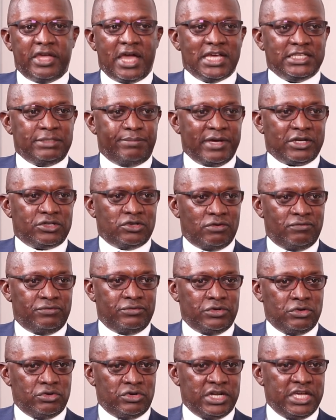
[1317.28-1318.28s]
the aspect of
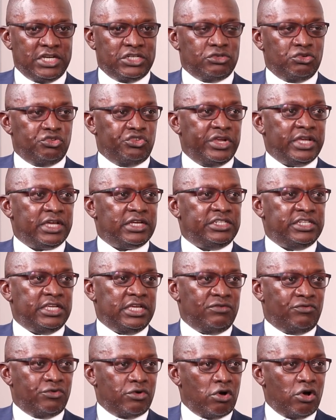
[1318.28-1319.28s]
you need to drink
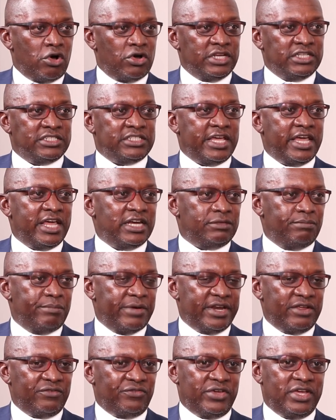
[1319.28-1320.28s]
tea for all its health
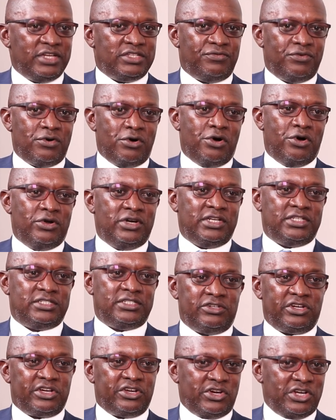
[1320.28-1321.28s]
benefits, for all
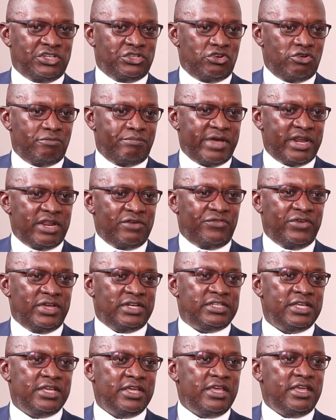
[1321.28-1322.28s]
recreational
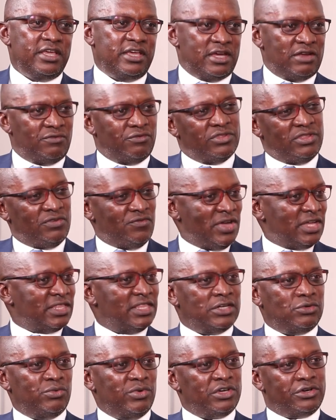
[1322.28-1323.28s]
benefits, and for the fact
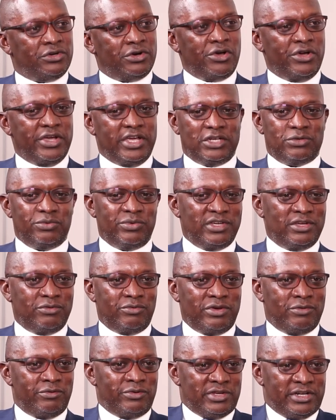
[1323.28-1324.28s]
that we grow it. We,
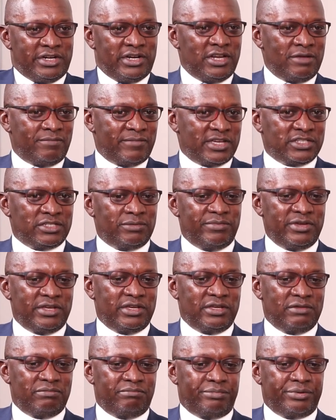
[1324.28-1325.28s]
we, we really must
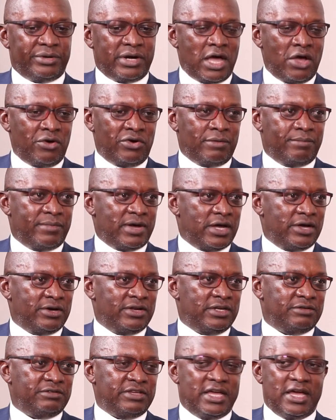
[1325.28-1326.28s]
be proud Take pride in
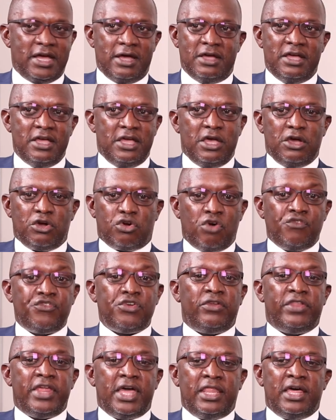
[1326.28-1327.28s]
it. it. Yeah. yeah. Coffee,
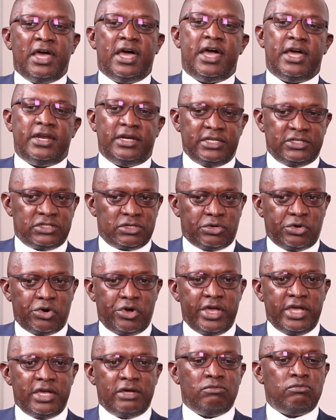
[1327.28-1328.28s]
on the other hand, is
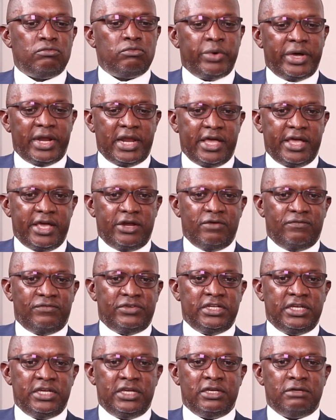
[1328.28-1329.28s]
growing well ahead of
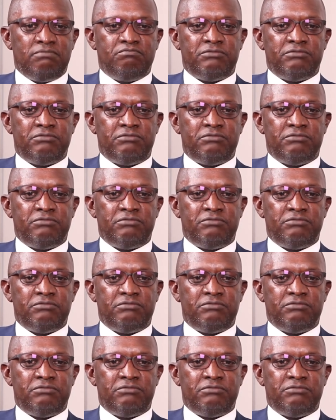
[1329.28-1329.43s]
tea